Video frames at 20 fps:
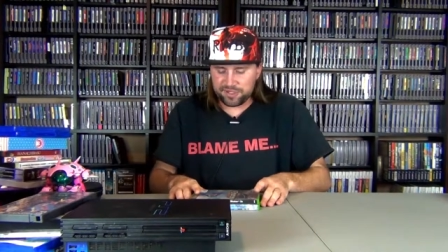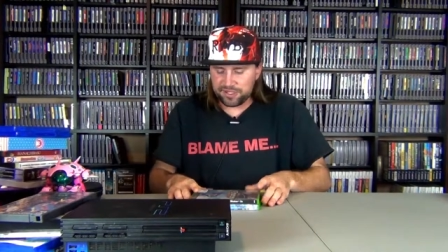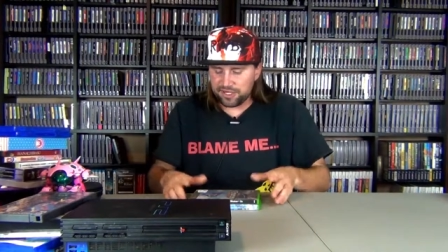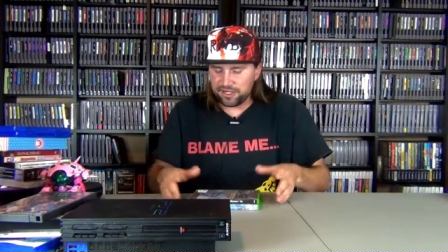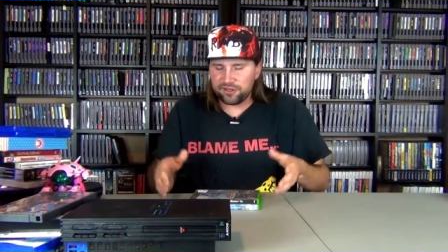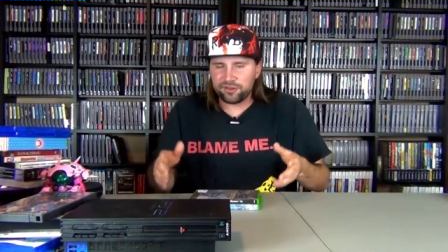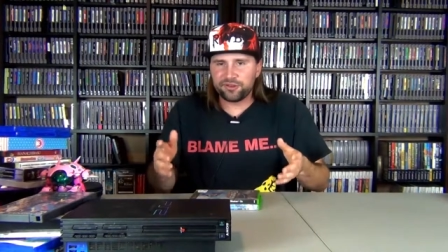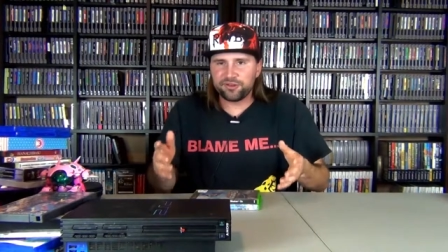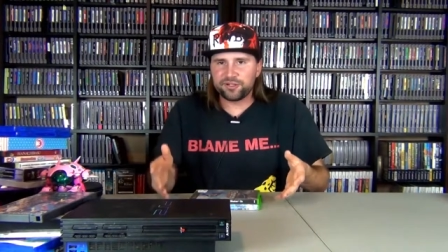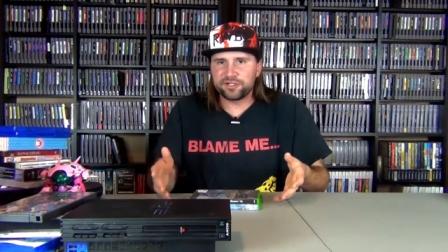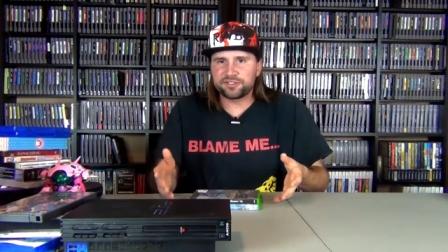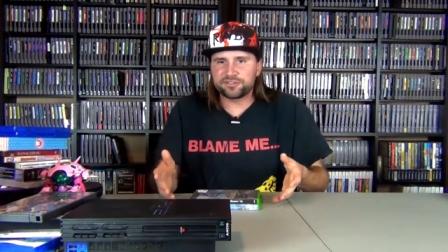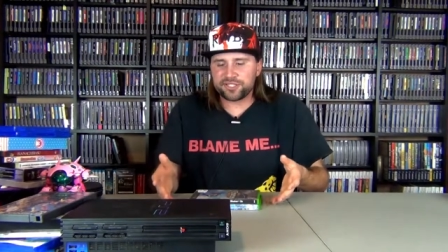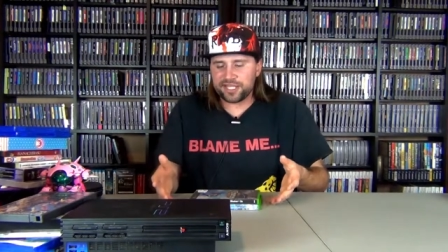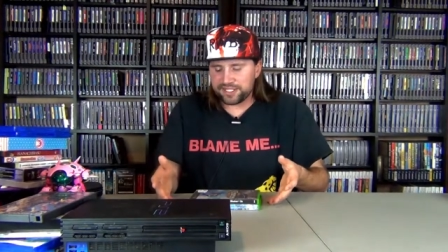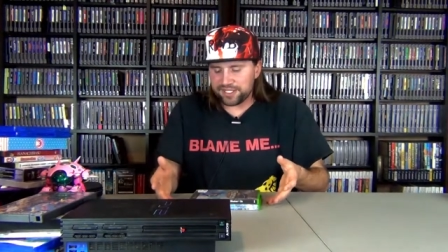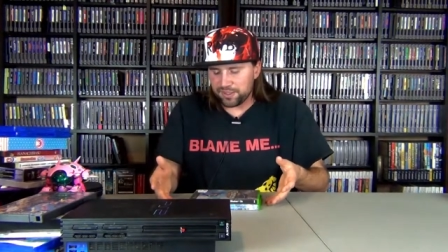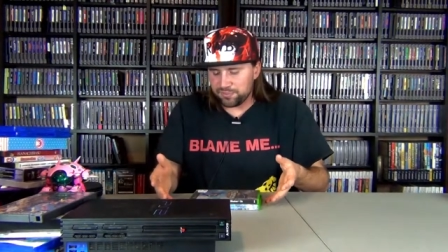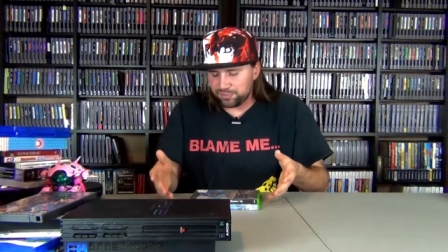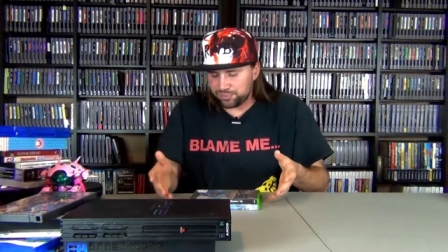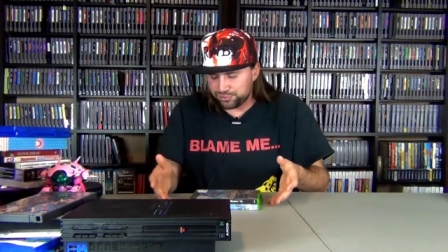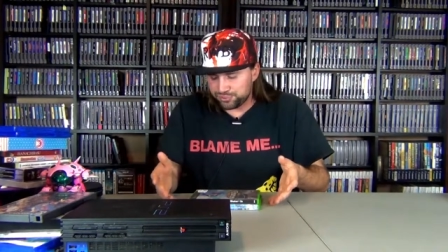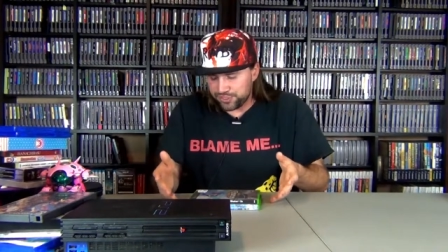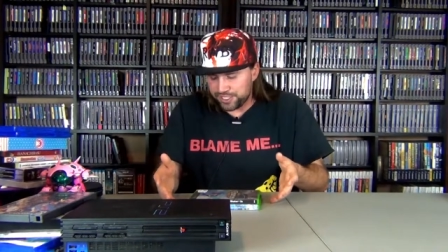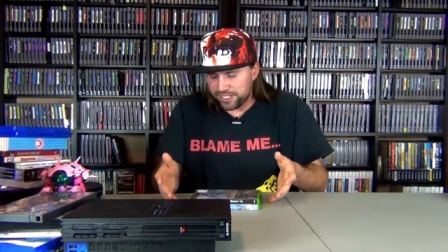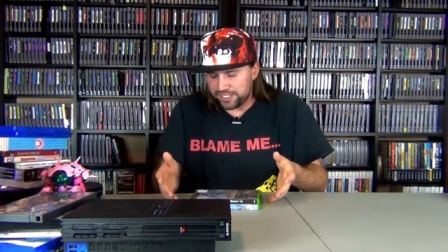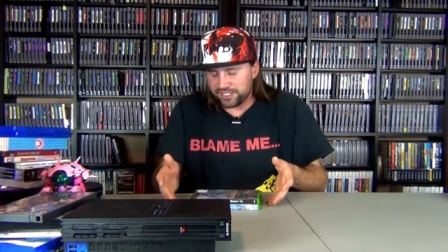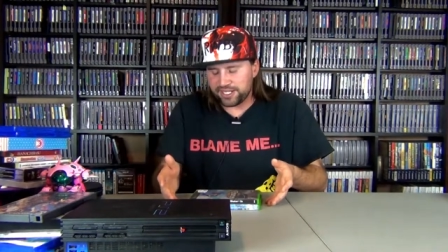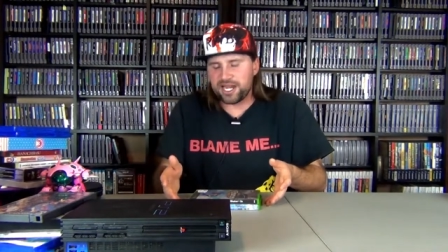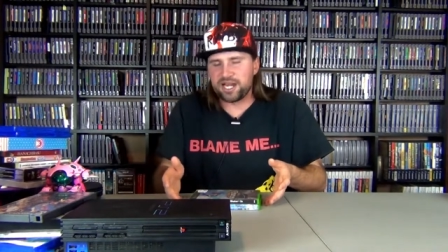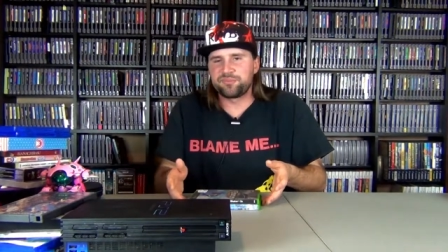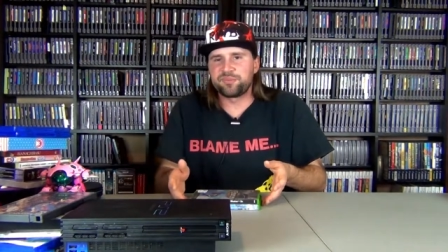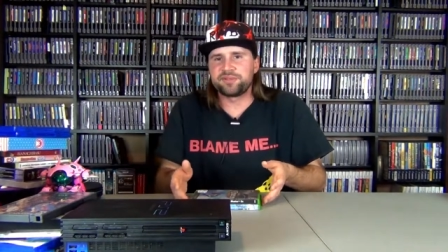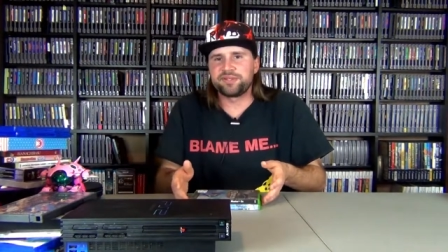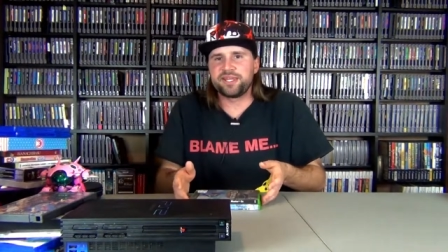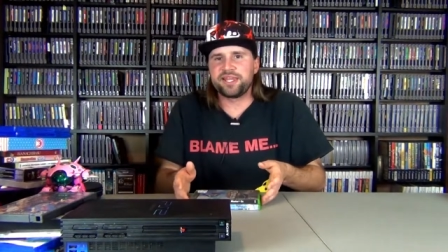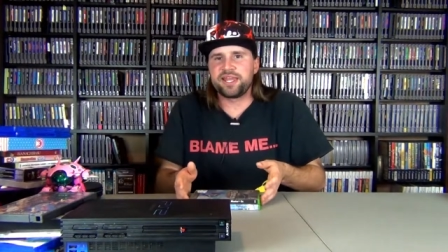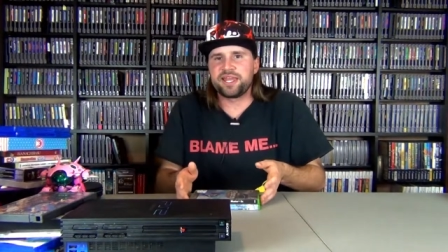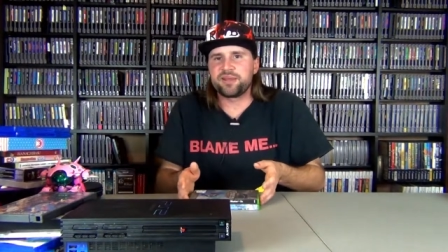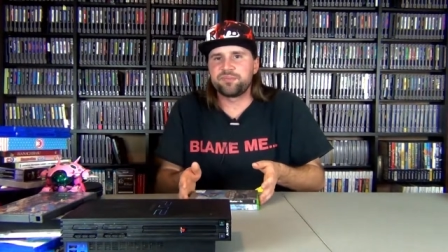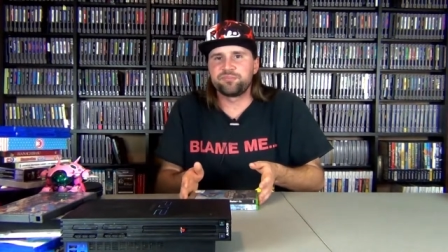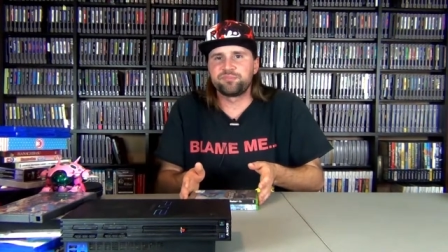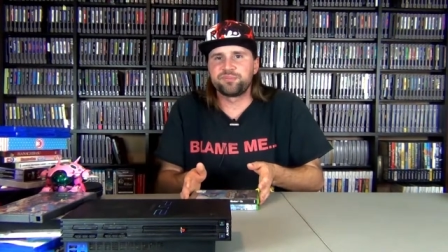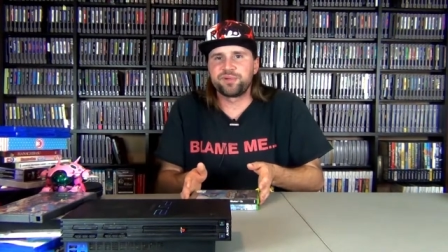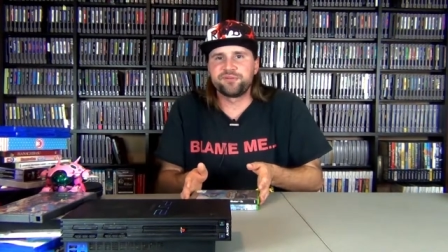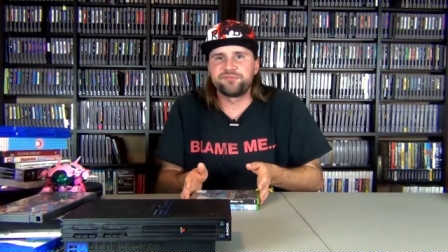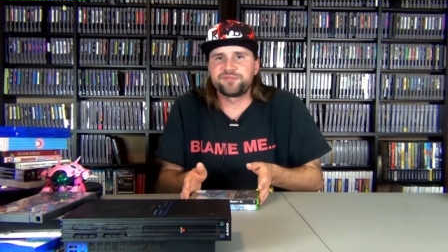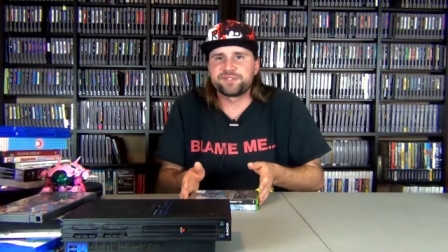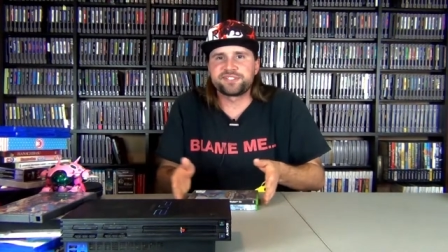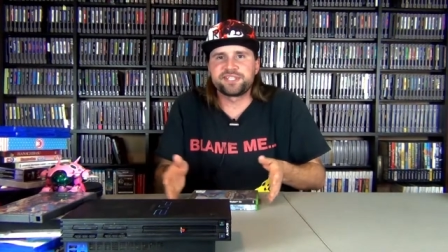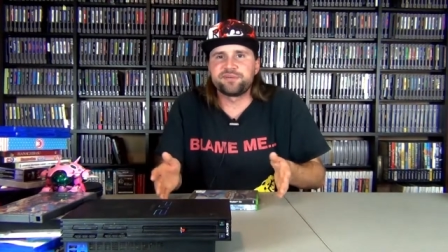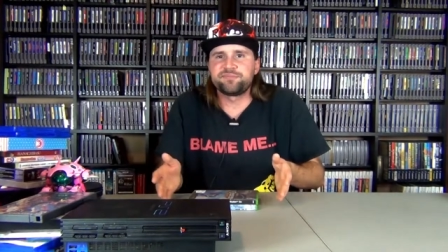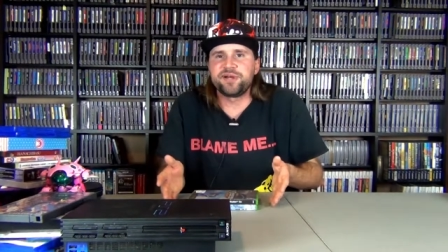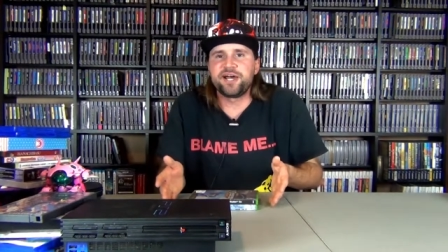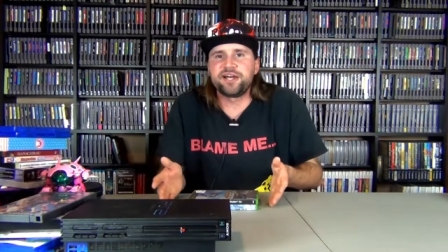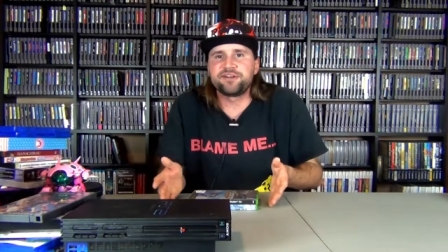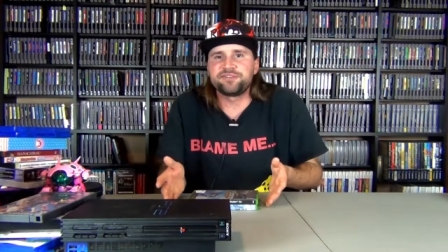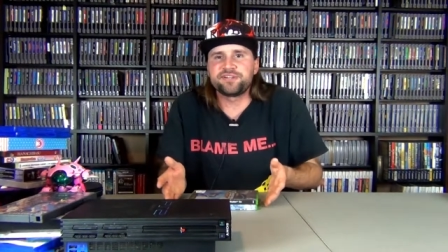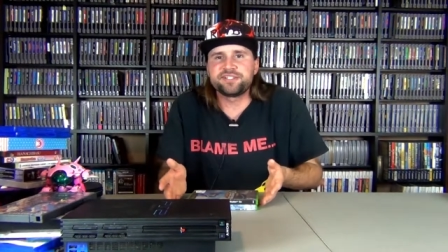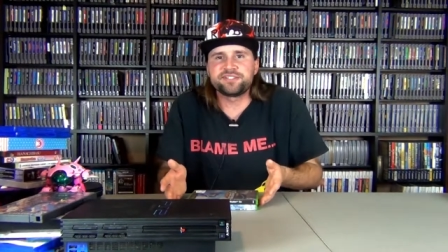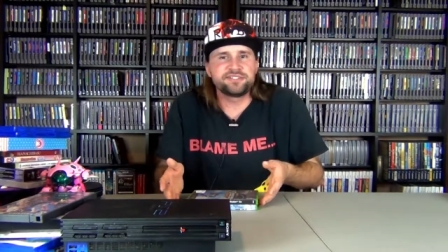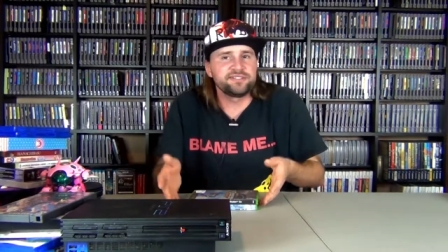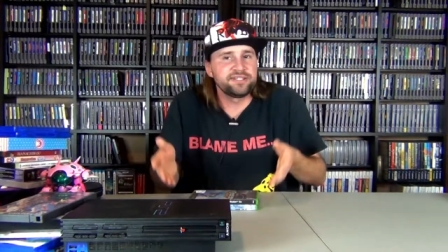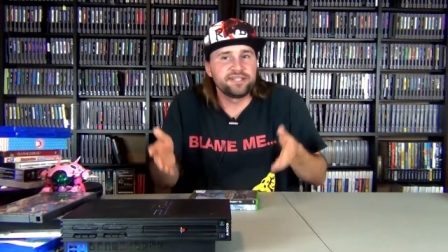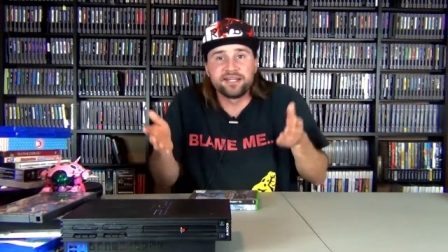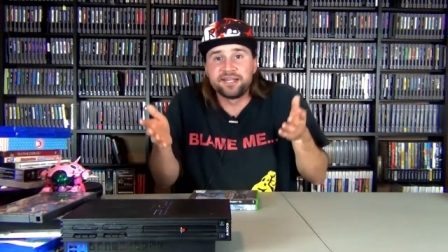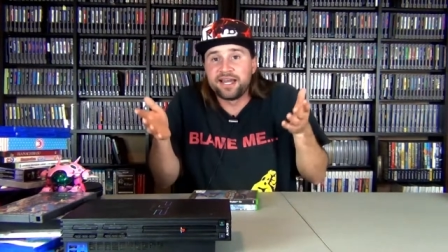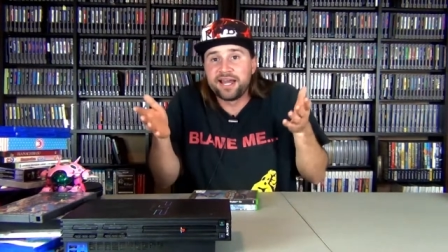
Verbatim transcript: and it looks like a pretty common game, but for some odd reason,